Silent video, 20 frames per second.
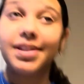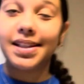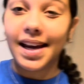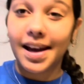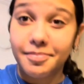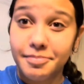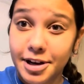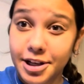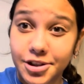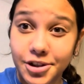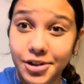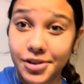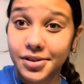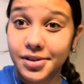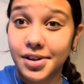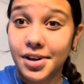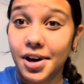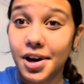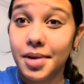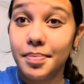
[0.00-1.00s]
I have my
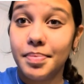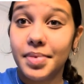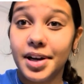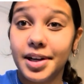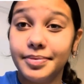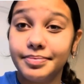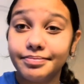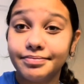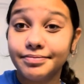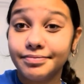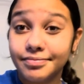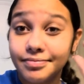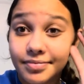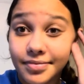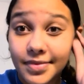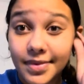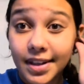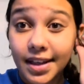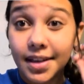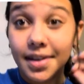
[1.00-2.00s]
jersey on, but
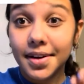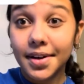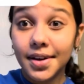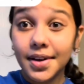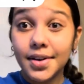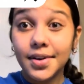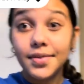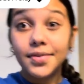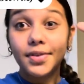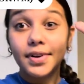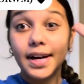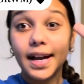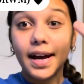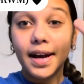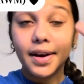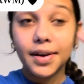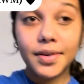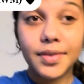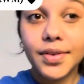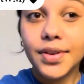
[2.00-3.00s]
for
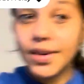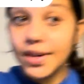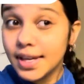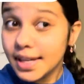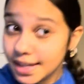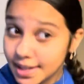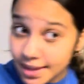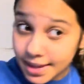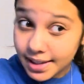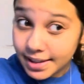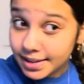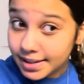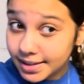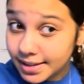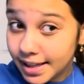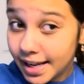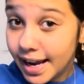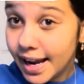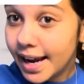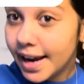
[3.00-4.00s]
now, this is
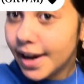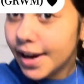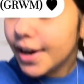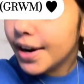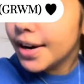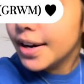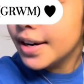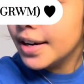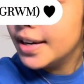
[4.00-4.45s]
the hair,